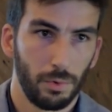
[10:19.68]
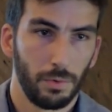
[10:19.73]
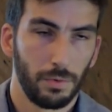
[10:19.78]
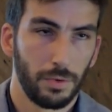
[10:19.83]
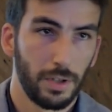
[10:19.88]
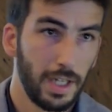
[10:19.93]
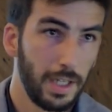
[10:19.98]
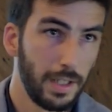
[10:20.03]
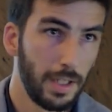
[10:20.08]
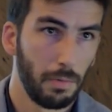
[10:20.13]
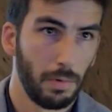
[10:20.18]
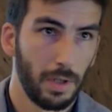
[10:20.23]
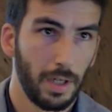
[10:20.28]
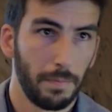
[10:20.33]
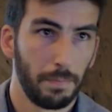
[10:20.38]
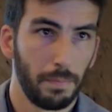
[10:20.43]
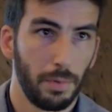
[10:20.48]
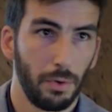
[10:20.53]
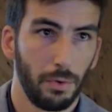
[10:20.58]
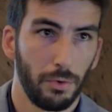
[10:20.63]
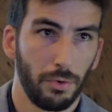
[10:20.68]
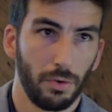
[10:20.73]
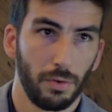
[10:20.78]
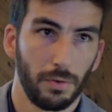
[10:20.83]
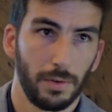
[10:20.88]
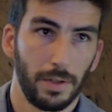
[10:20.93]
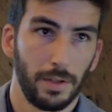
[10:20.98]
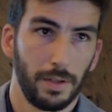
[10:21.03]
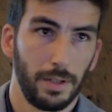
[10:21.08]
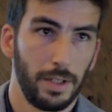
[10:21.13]
try our approach
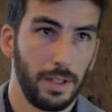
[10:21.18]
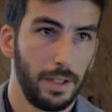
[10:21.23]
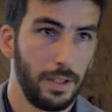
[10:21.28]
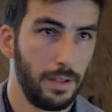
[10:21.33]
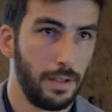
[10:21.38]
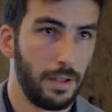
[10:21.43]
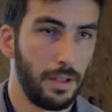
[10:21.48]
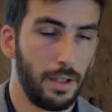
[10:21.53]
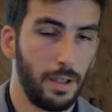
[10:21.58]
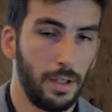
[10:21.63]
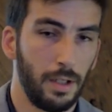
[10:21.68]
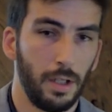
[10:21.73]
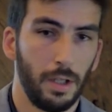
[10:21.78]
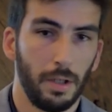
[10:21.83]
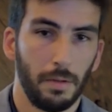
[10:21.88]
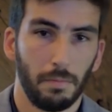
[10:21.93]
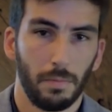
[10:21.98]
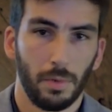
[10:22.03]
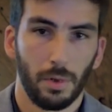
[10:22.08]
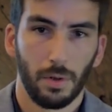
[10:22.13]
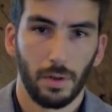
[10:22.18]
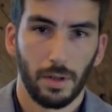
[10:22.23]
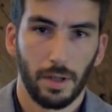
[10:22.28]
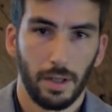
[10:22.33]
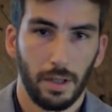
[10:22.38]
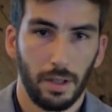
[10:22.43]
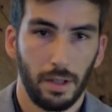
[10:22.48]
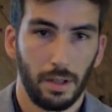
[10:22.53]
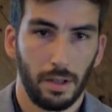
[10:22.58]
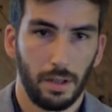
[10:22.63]
in
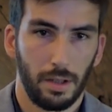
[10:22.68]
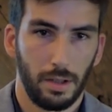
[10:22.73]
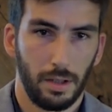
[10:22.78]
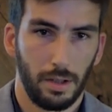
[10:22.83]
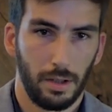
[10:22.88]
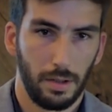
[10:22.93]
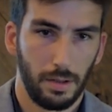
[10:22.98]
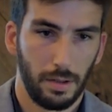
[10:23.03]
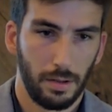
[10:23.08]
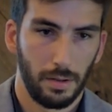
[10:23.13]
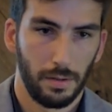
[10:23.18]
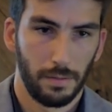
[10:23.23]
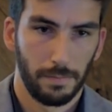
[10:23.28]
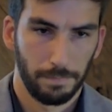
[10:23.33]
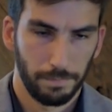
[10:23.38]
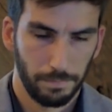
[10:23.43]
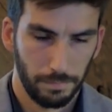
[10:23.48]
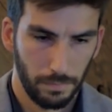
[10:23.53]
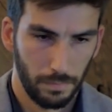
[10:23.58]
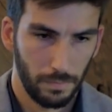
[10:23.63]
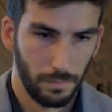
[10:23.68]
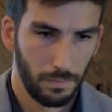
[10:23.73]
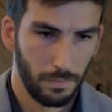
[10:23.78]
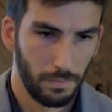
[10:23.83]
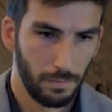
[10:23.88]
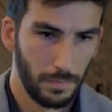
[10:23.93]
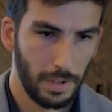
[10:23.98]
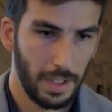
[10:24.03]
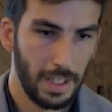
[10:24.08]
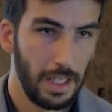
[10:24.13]
more
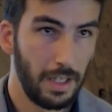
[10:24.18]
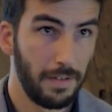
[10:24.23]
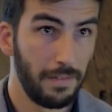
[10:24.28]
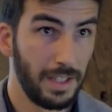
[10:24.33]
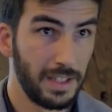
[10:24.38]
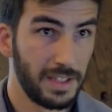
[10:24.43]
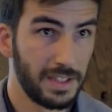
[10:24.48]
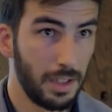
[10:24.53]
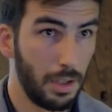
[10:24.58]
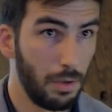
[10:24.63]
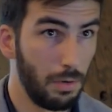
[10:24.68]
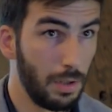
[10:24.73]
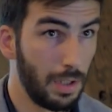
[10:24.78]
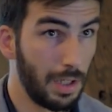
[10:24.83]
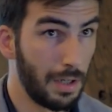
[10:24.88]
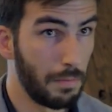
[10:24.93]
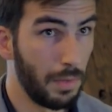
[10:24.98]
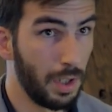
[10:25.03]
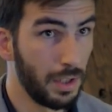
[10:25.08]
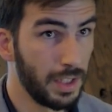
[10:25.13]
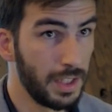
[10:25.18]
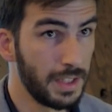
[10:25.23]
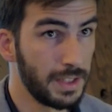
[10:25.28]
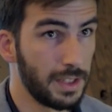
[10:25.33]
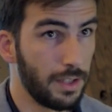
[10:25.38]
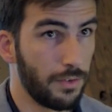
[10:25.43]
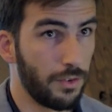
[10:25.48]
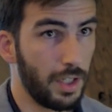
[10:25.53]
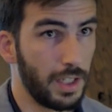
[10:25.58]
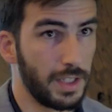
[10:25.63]
relevant cellular models
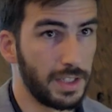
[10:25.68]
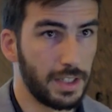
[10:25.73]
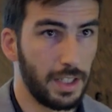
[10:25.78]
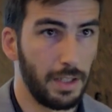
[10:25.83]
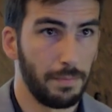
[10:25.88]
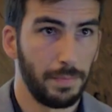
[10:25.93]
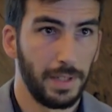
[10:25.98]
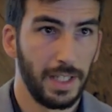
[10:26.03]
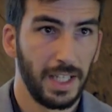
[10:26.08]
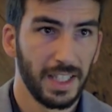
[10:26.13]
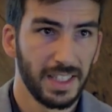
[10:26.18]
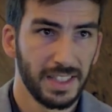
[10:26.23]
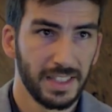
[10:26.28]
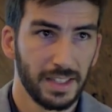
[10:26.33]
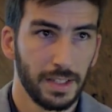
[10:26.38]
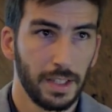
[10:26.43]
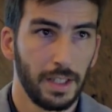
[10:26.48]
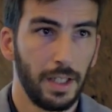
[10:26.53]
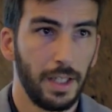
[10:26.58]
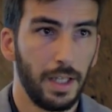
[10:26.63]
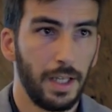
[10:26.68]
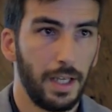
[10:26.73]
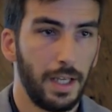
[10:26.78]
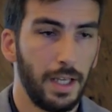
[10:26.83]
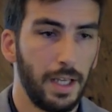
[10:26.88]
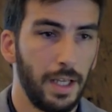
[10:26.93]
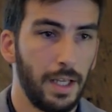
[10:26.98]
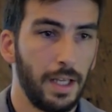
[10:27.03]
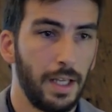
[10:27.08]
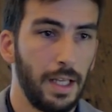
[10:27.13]
such as IPS,
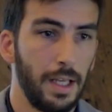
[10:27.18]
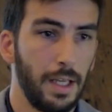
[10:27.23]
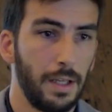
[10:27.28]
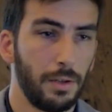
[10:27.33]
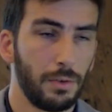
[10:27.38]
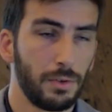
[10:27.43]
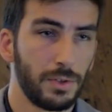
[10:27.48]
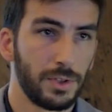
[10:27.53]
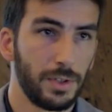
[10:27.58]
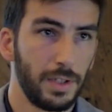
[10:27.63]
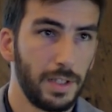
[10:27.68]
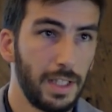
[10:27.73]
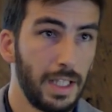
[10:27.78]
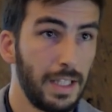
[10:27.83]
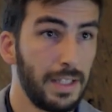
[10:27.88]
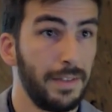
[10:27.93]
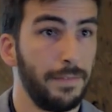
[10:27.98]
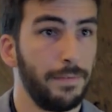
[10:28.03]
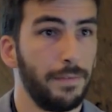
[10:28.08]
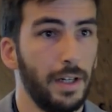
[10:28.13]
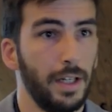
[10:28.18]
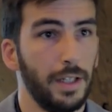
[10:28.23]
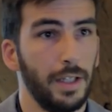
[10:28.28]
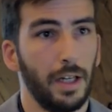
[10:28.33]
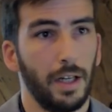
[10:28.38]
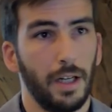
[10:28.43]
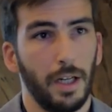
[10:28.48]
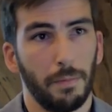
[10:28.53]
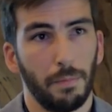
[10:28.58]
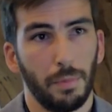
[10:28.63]
and also identify
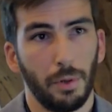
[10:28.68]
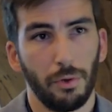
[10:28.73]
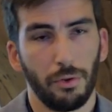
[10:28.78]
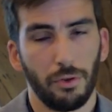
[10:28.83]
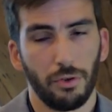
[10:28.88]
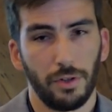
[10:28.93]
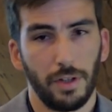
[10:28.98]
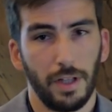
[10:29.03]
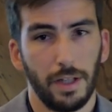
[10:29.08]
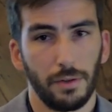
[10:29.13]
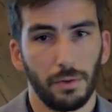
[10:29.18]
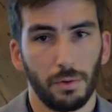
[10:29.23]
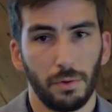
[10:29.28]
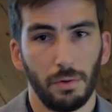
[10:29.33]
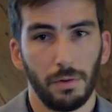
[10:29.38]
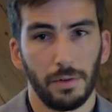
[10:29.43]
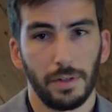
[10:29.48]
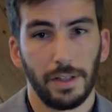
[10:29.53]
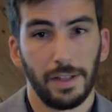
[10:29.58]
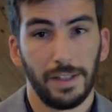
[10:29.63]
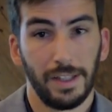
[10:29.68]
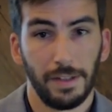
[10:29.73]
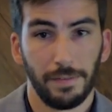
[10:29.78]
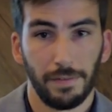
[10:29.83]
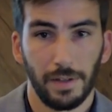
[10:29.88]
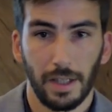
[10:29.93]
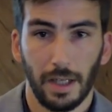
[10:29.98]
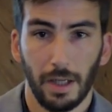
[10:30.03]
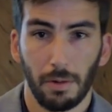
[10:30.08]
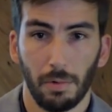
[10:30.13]
an approach that could
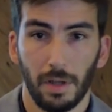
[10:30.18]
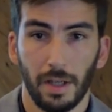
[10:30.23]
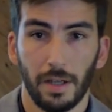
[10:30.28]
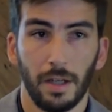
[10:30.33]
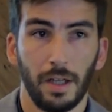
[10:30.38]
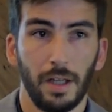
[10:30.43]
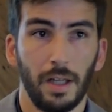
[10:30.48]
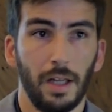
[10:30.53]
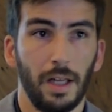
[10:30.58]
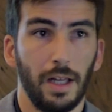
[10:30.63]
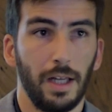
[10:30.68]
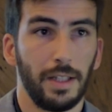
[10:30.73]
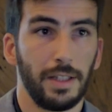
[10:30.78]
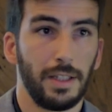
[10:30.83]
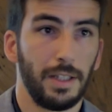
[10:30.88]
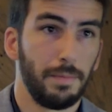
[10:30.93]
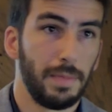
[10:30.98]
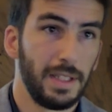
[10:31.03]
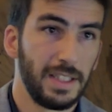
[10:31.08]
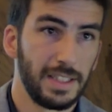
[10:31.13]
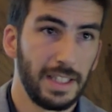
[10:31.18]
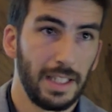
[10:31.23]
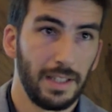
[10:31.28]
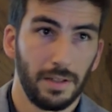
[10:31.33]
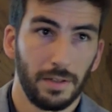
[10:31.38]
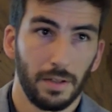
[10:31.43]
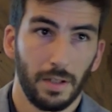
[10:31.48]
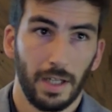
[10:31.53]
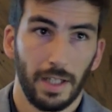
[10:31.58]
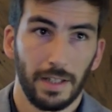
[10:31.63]
deliver our the base
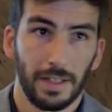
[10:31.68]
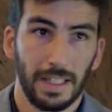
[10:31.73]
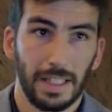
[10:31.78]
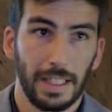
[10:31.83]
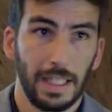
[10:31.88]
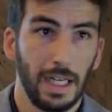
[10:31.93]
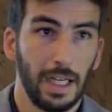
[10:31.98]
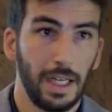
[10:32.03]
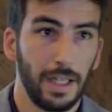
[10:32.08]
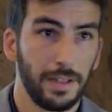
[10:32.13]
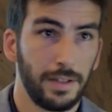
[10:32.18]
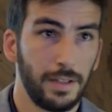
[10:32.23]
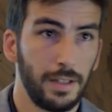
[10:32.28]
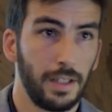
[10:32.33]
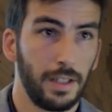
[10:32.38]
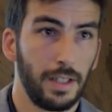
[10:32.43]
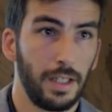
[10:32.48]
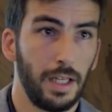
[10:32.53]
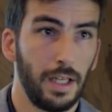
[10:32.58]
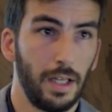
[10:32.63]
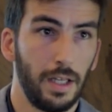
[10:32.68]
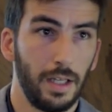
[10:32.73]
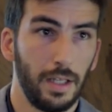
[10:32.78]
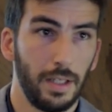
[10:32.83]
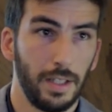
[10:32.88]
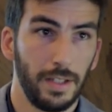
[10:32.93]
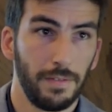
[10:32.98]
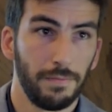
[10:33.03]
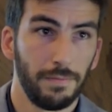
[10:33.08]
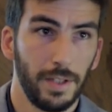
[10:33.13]
editor and the guide
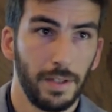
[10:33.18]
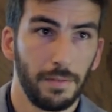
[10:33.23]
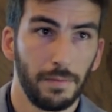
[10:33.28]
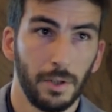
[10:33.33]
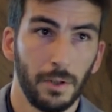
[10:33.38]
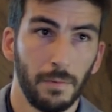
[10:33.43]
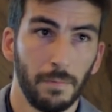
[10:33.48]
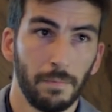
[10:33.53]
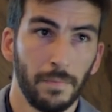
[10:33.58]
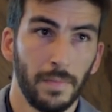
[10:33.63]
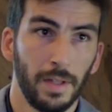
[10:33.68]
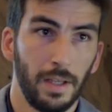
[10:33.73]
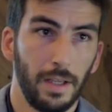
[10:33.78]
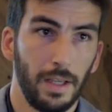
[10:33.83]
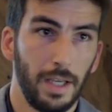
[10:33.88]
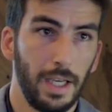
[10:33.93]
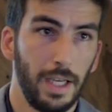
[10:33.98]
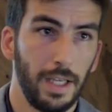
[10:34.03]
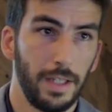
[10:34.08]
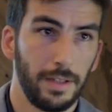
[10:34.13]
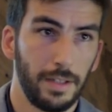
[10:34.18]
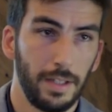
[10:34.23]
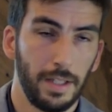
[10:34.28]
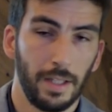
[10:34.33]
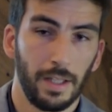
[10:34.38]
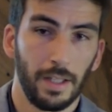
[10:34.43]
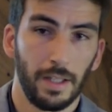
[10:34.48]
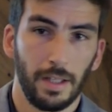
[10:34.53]
in vivo, and